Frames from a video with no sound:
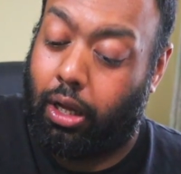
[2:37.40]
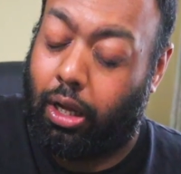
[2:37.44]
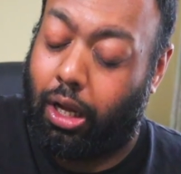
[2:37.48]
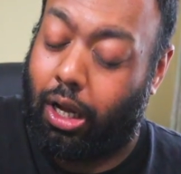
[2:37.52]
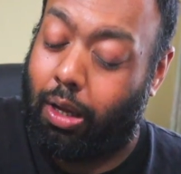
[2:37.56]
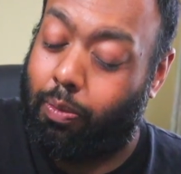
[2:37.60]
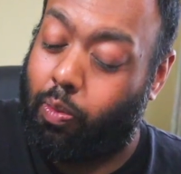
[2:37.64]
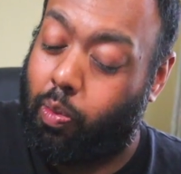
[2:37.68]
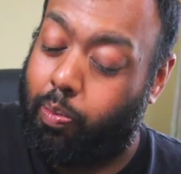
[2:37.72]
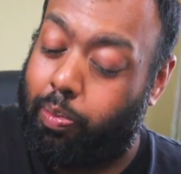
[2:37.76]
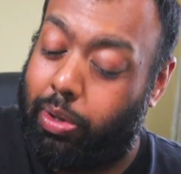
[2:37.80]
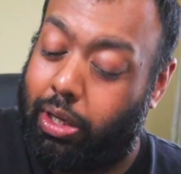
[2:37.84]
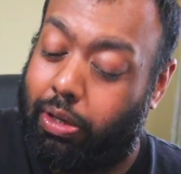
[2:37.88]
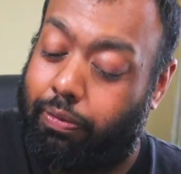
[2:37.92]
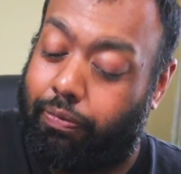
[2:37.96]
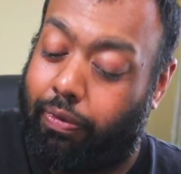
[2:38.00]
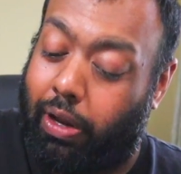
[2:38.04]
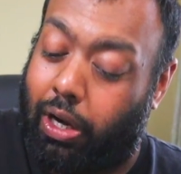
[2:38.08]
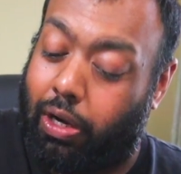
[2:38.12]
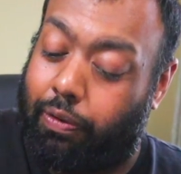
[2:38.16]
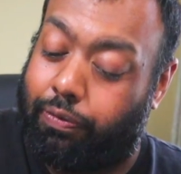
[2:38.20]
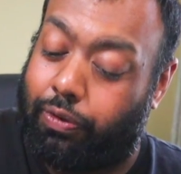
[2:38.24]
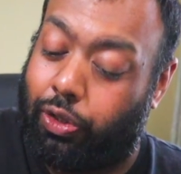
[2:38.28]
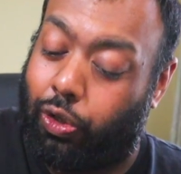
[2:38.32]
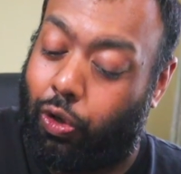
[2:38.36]
I'm a big
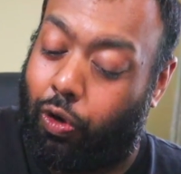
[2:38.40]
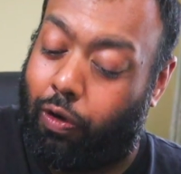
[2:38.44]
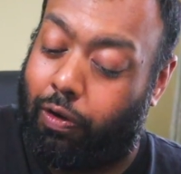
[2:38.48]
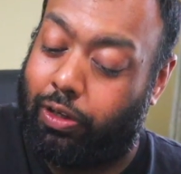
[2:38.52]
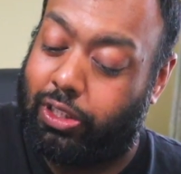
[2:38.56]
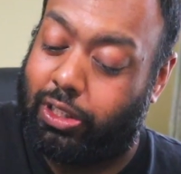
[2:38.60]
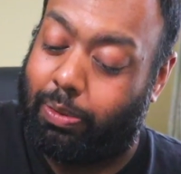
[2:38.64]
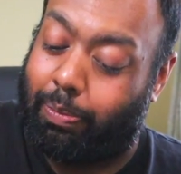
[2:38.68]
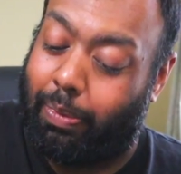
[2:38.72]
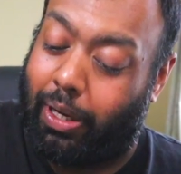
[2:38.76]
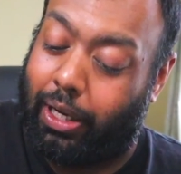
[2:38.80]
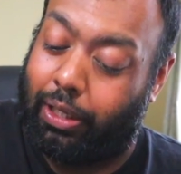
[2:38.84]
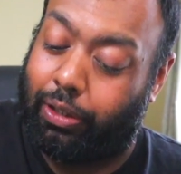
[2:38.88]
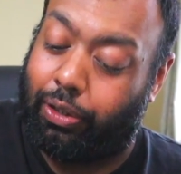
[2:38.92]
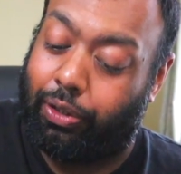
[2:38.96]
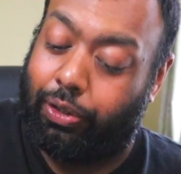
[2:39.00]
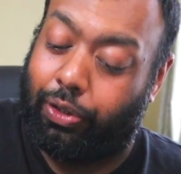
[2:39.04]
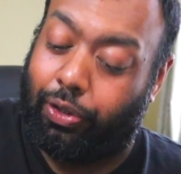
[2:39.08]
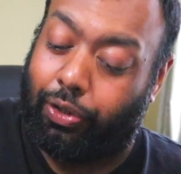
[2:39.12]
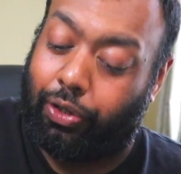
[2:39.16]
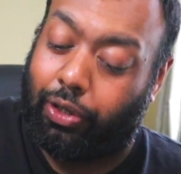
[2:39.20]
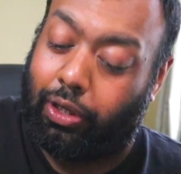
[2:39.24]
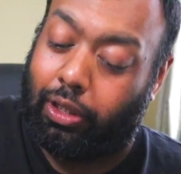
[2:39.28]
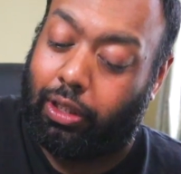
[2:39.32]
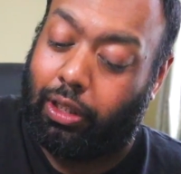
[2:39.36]
fan of the orange and mango,
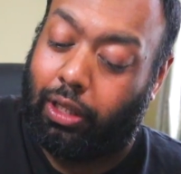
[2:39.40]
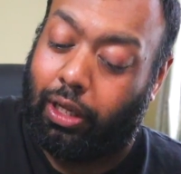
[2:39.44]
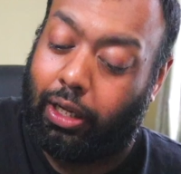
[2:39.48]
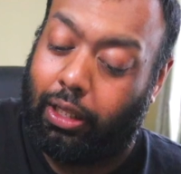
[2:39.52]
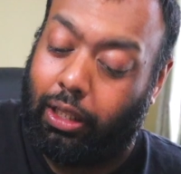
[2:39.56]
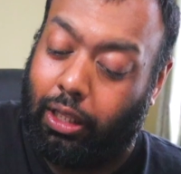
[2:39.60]
not gonna lie.